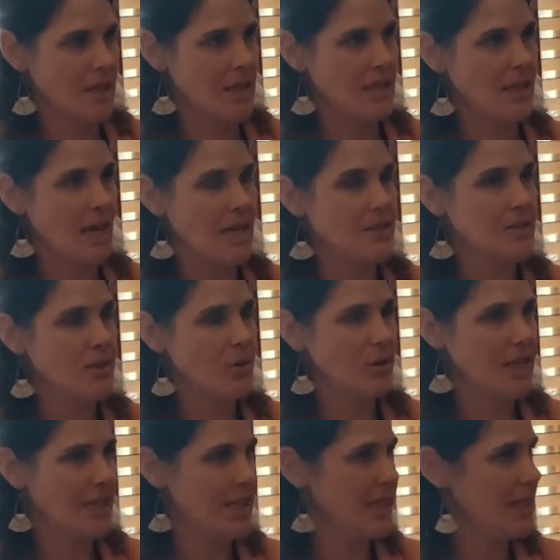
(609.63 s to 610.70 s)
Yeah, so
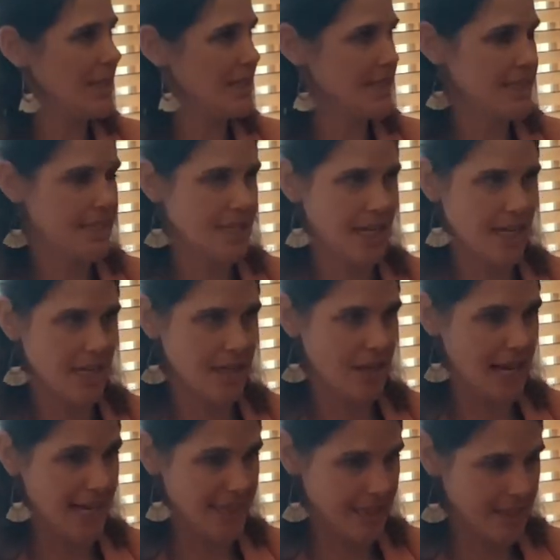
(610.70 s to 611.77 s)
he is not,
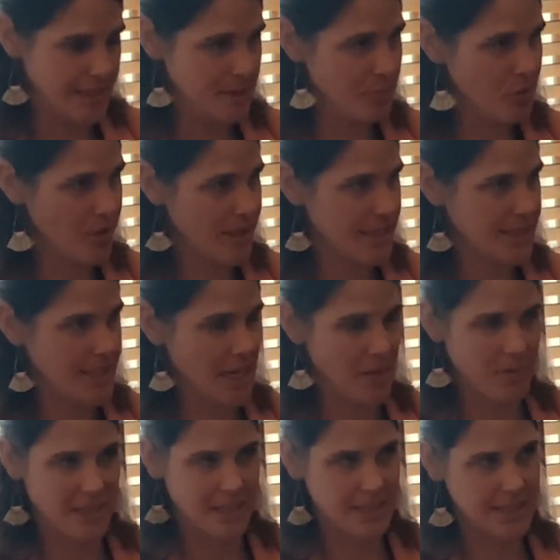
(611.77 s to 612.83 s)
at this point in time,
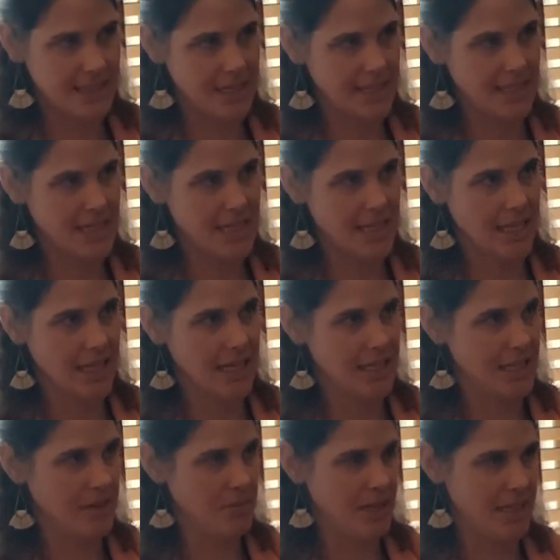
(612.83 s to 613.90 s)
he is not taking
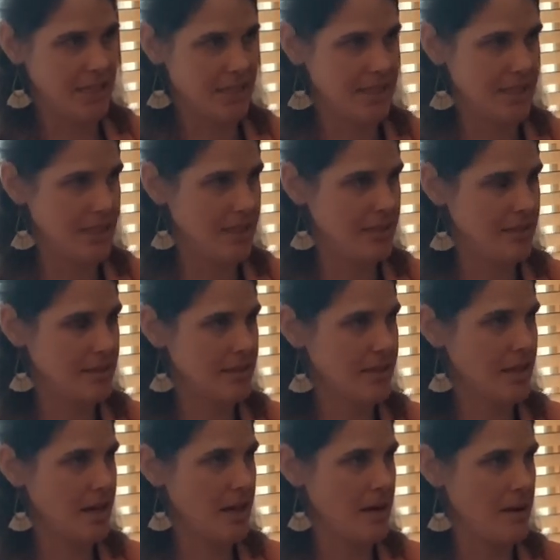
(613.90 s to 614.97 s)
any medicines.
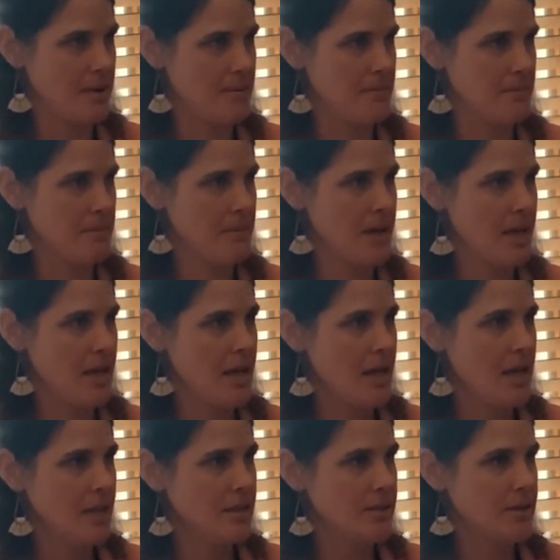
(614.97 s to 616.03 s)

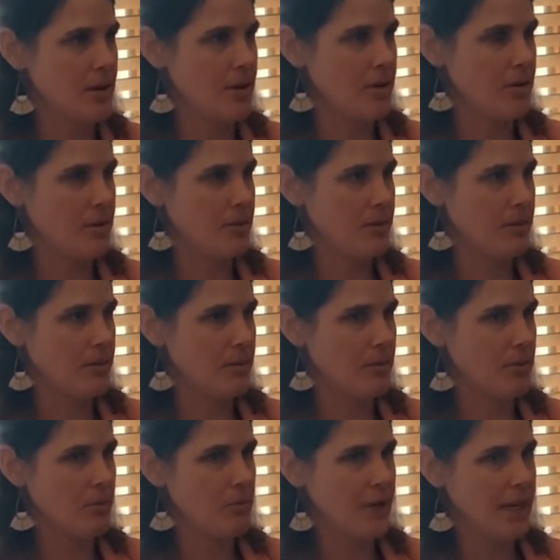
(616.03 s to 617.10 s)
So
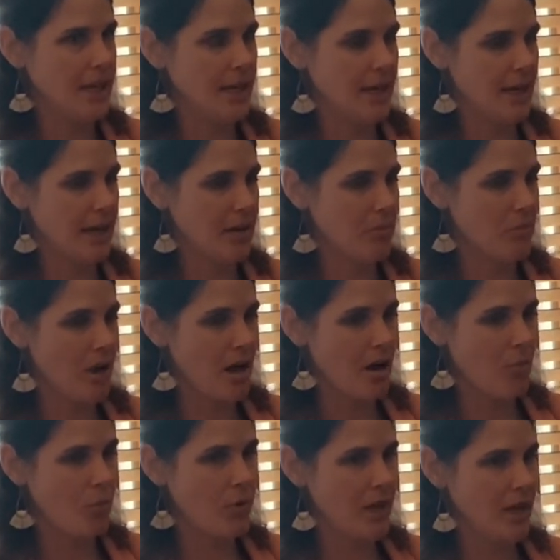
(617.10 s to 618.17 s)
we
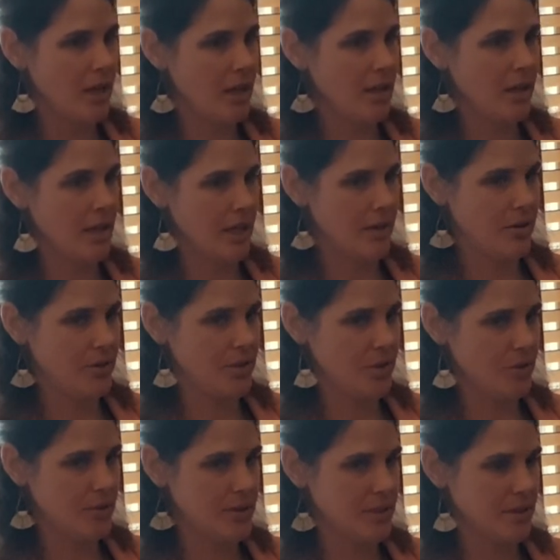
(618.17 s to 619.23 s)

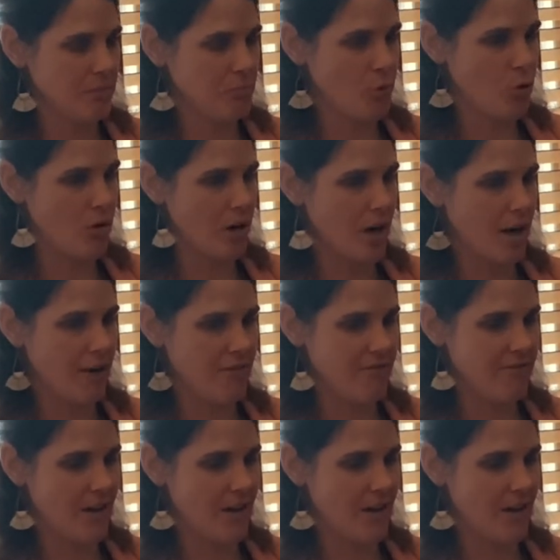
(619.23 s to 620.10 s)
introduce more of